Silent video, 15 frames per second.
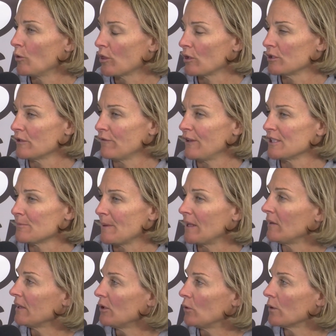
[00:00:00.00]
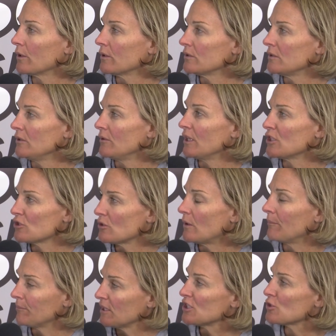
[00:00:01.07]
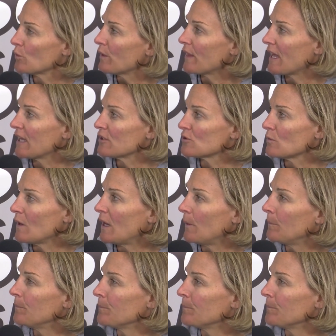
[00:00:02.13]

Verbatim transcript: with our defense penalty corner unit. So I'm pleased with that as well.